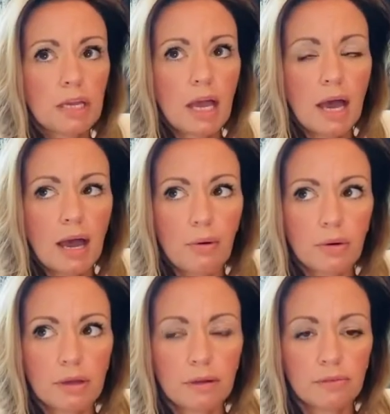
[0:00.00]

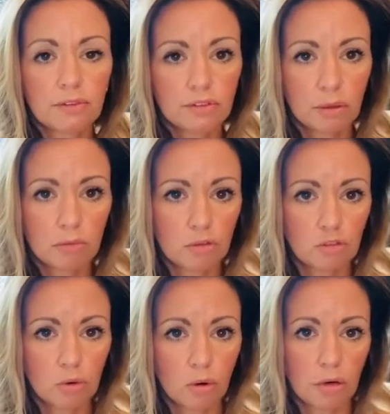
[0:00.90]
out of some
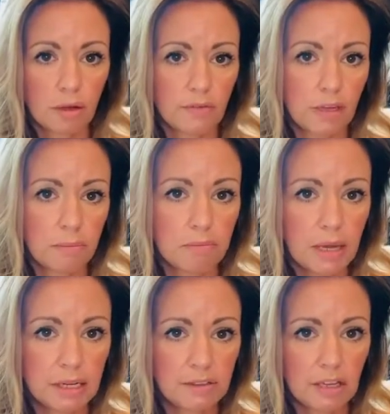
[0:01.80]
sort of a
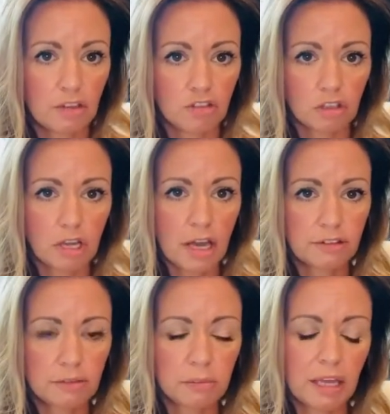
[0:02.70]
meditation
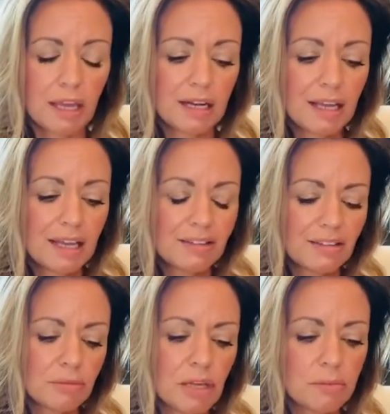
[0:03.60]
contemplate. And
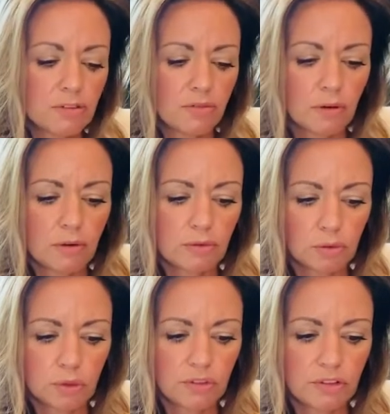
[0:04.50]
sometimes the Four of
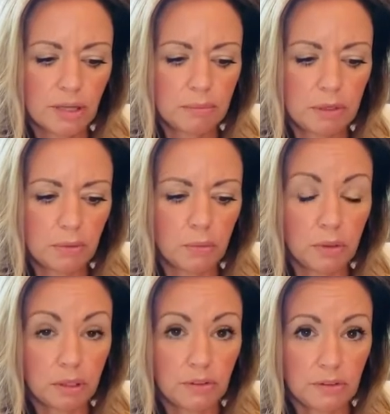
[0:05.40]
Swords can be
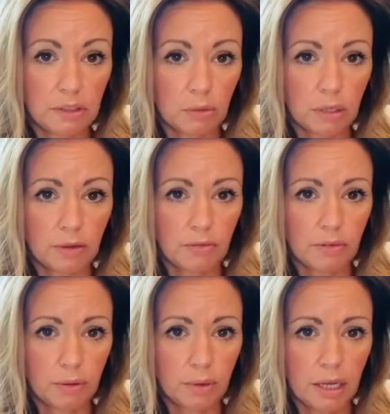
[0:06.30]
really secretive,
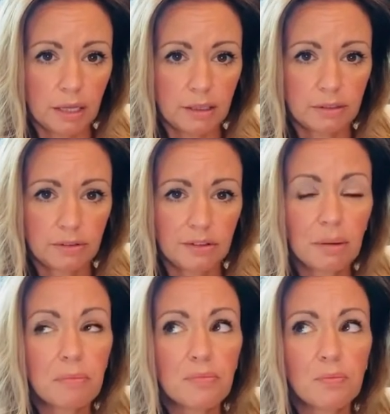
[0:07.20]
okay?
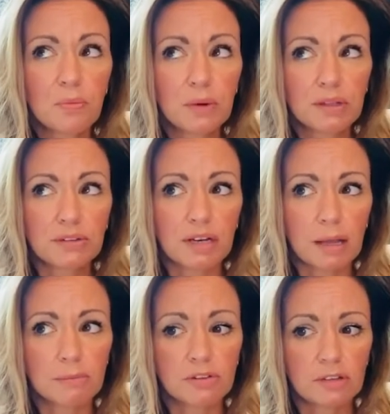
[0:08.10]
Some reason
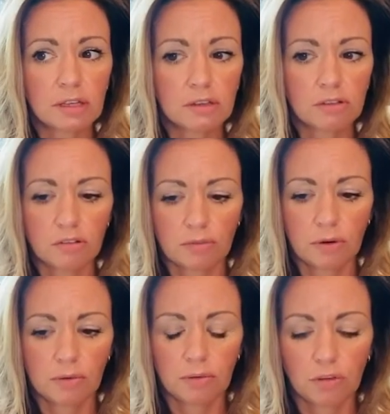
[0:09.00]
I'm seeing this
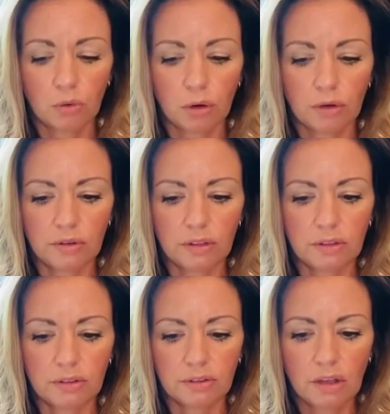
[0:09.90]
Four of Swords is